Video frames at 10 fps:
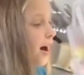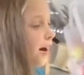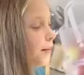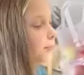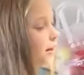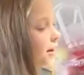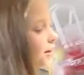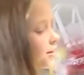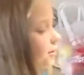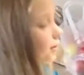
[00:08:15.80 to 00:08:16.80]
Okay,
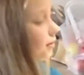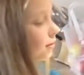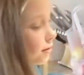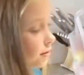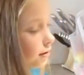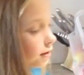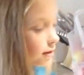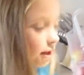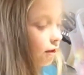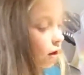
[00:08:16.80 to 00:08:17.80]
so
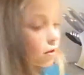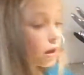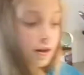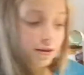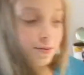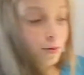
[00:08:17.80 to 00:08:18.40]
they look like they're